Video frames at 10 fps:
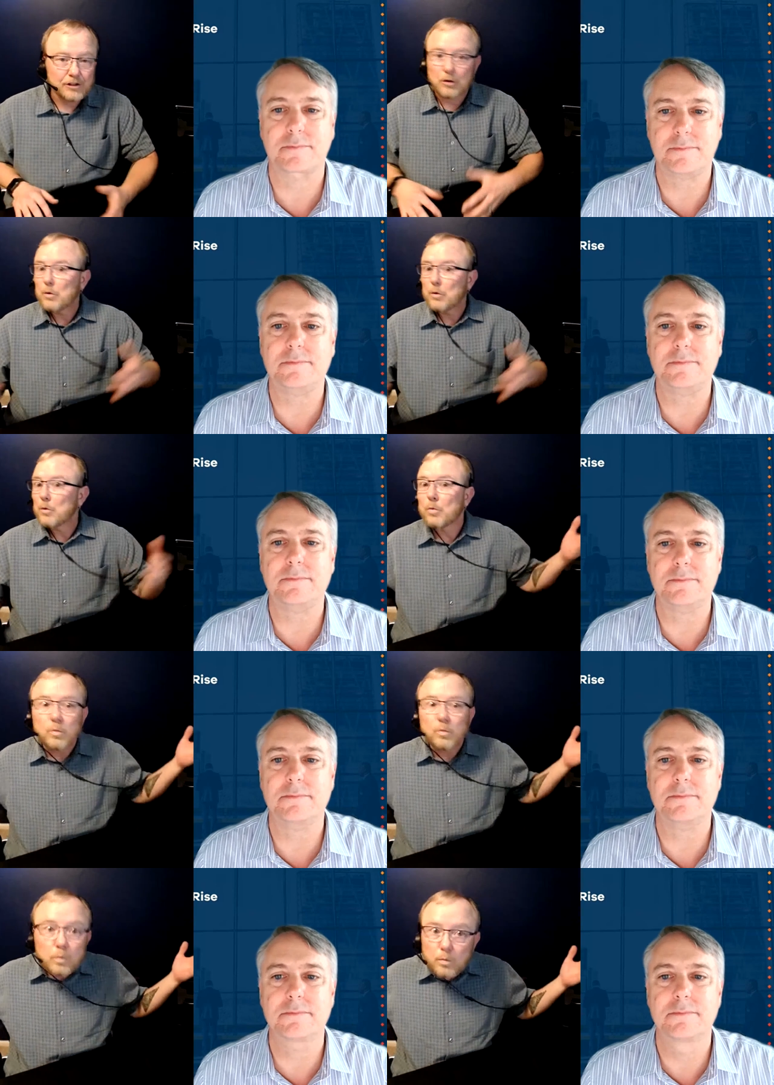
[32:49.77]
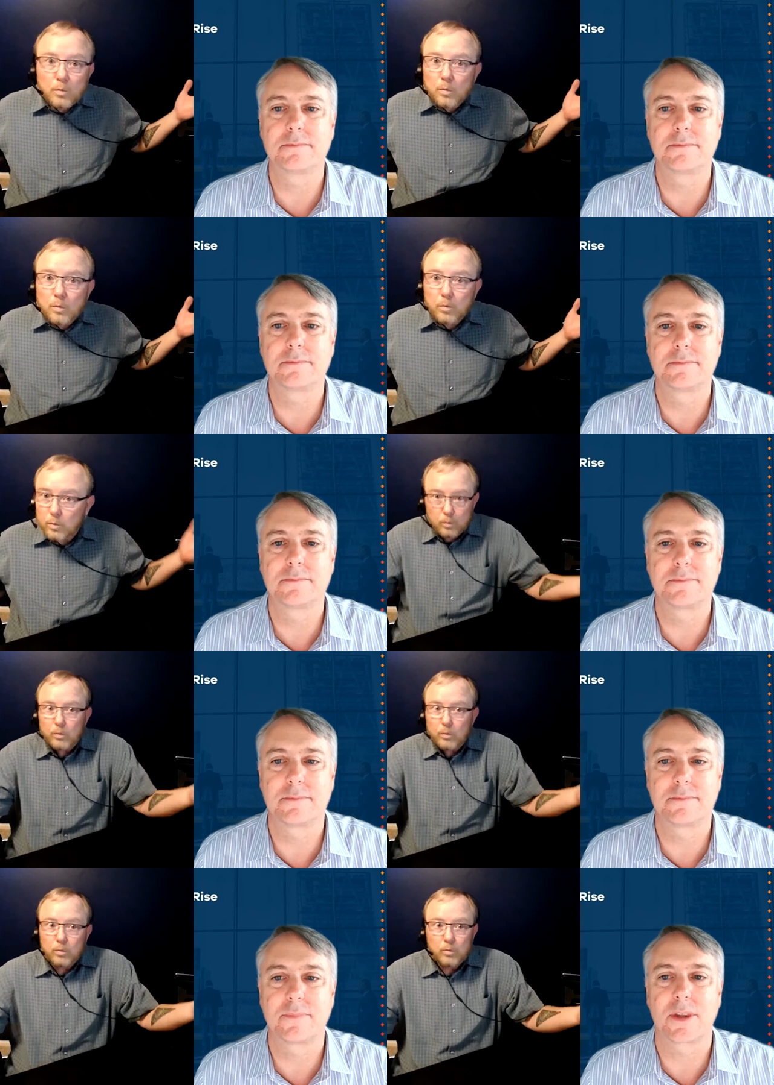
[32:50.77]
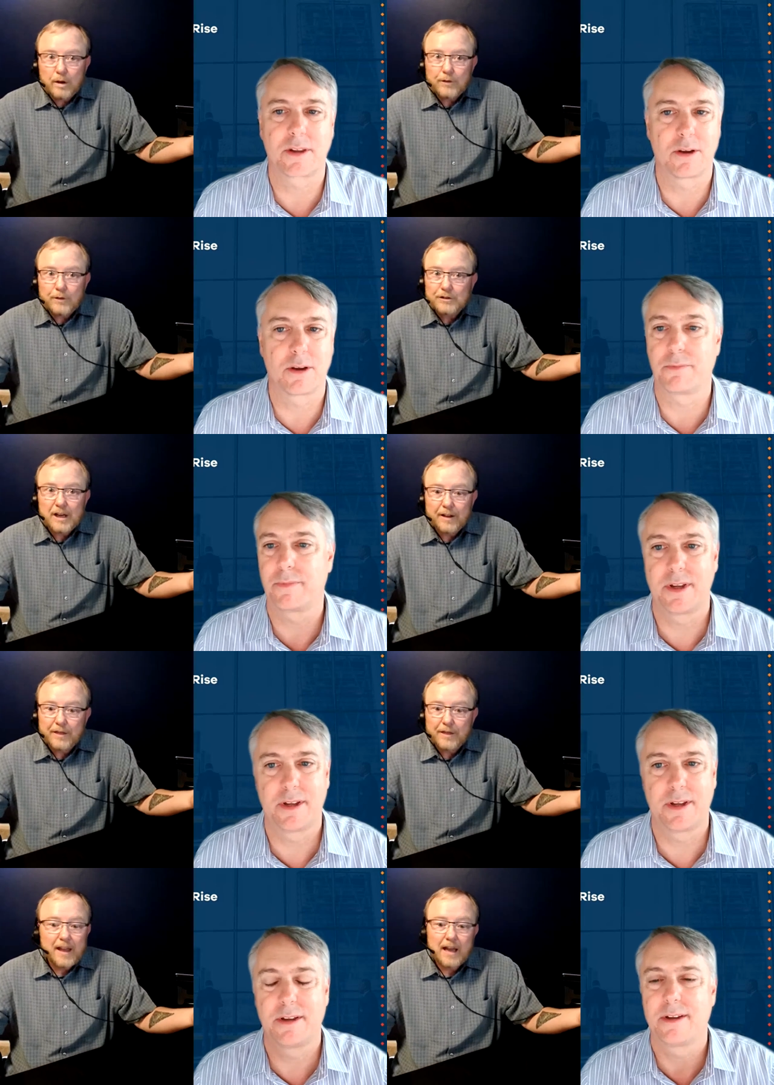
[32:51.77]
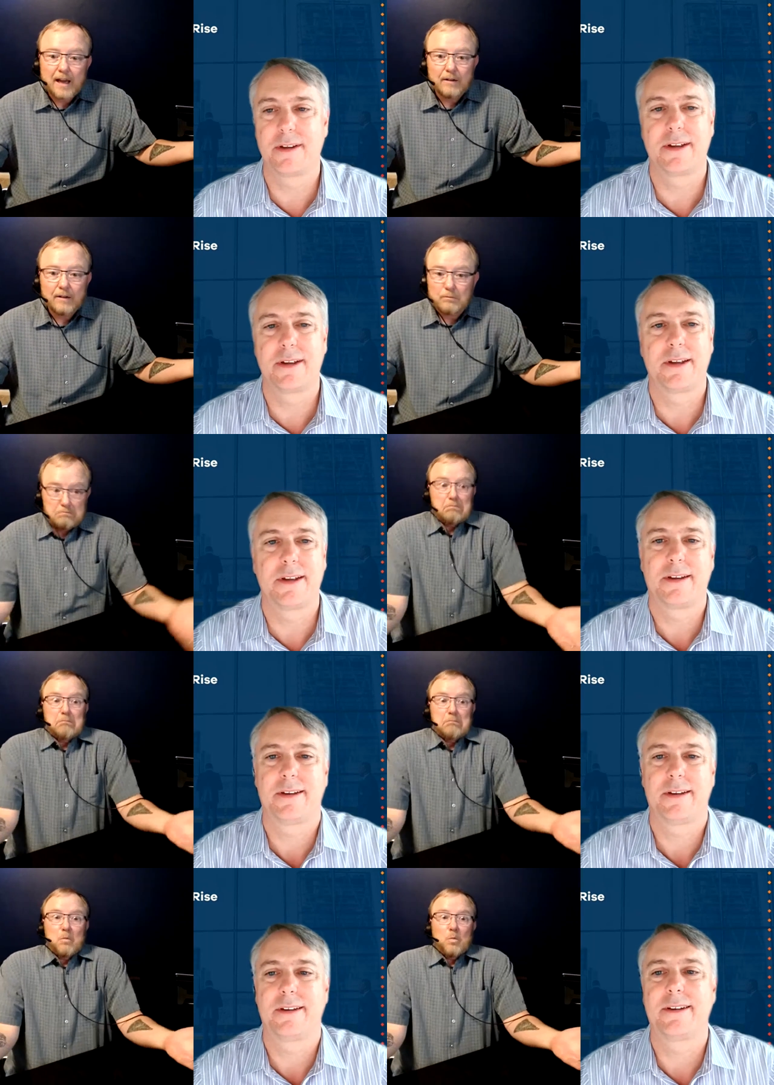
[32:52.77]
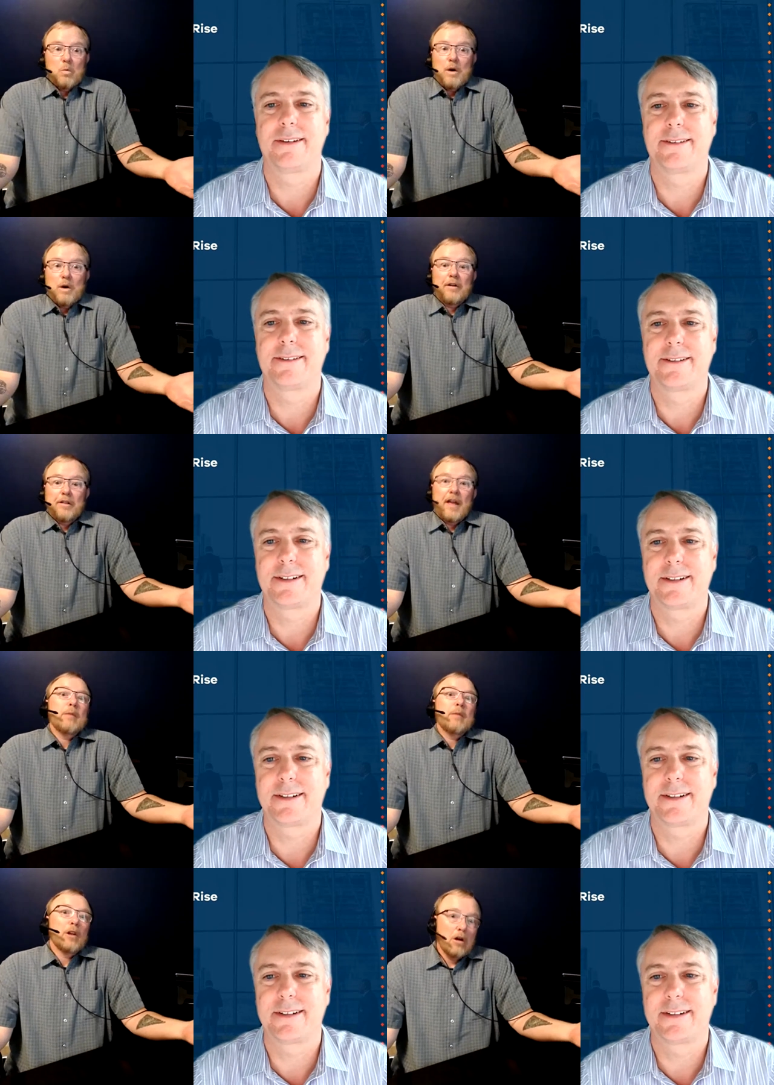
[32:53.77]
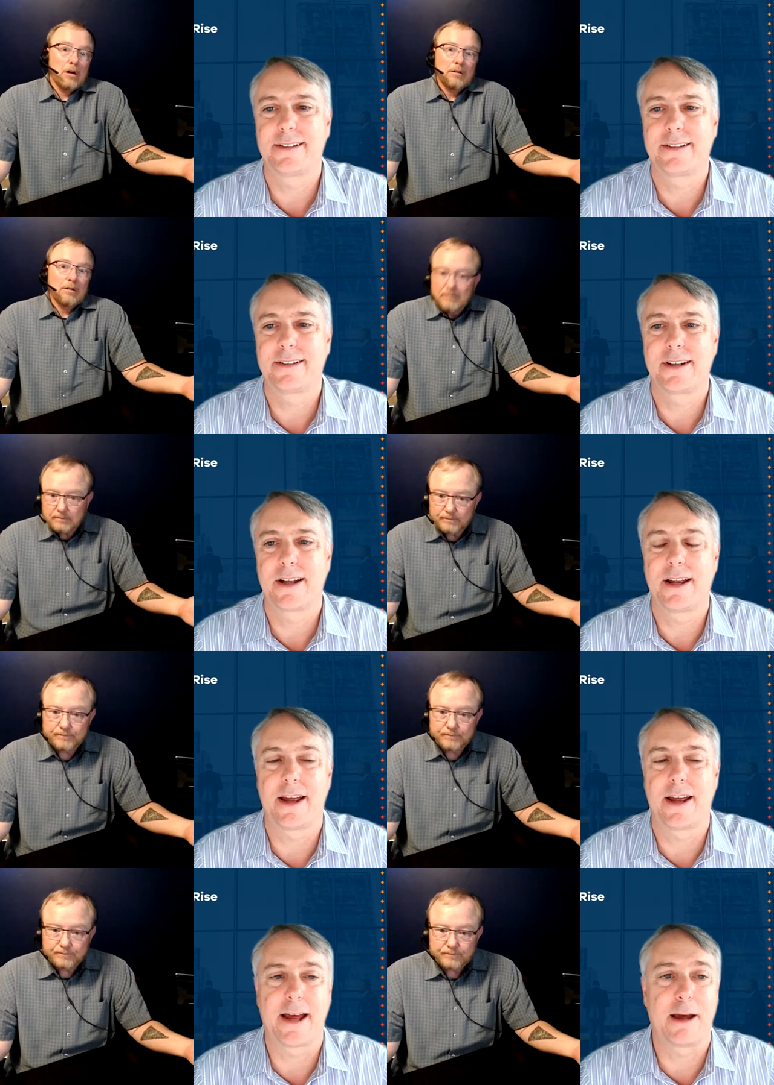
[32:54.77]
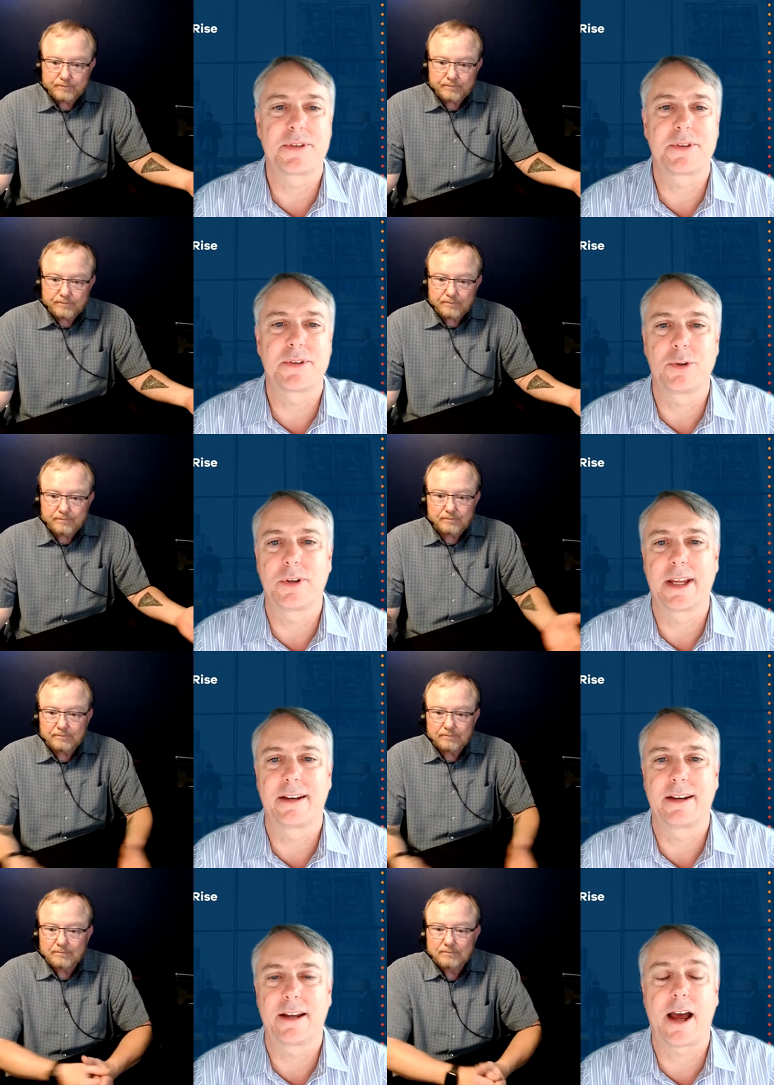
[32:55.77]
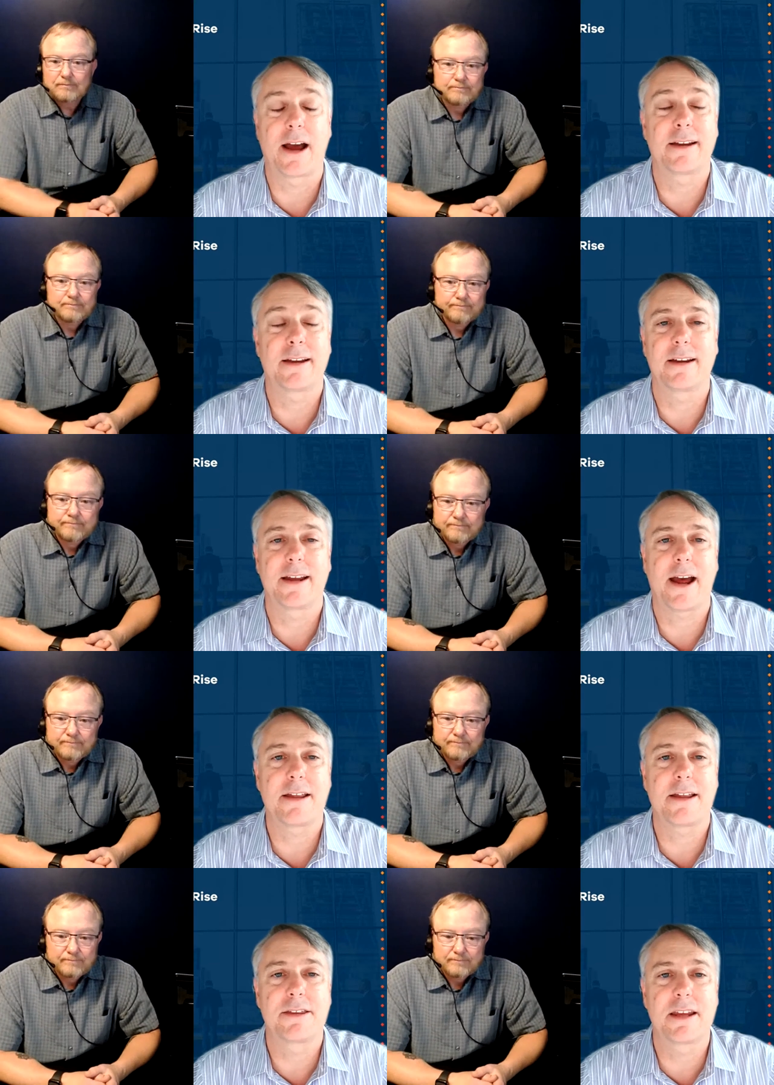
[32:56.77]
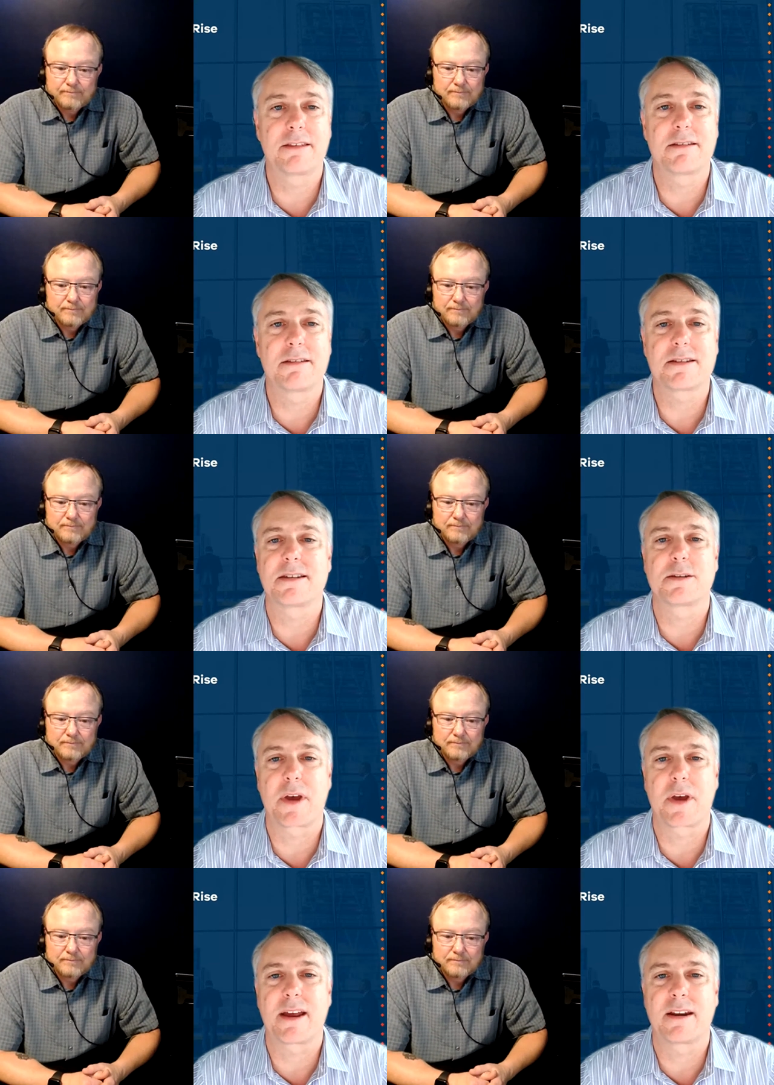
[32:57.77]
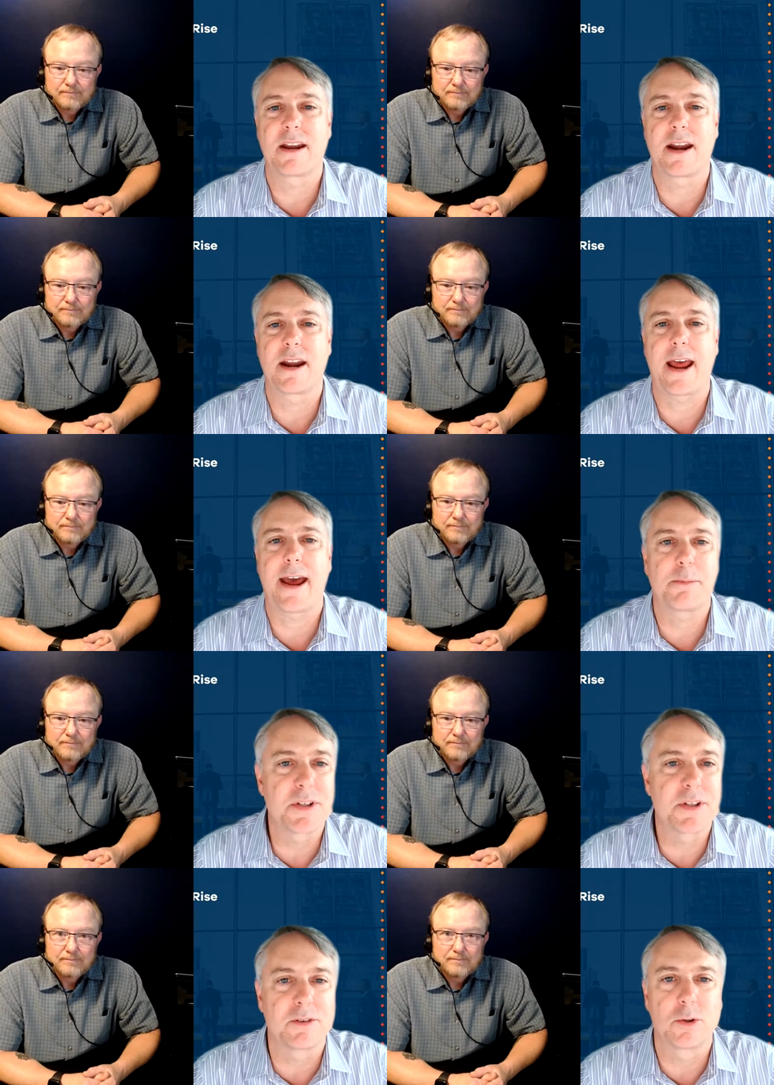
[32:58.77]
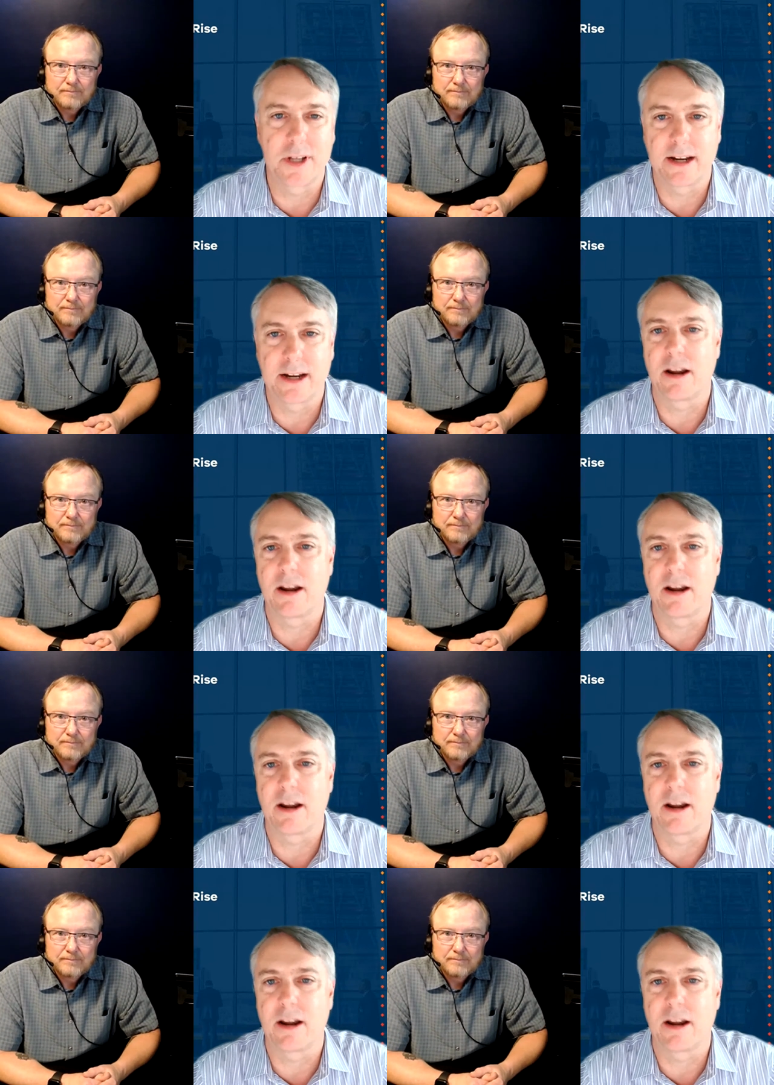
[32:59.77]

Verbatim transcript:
Speaker 1: So if there's not a they, where do they belong?
Speaker 2: Absolutely. I I think this has been an absolutely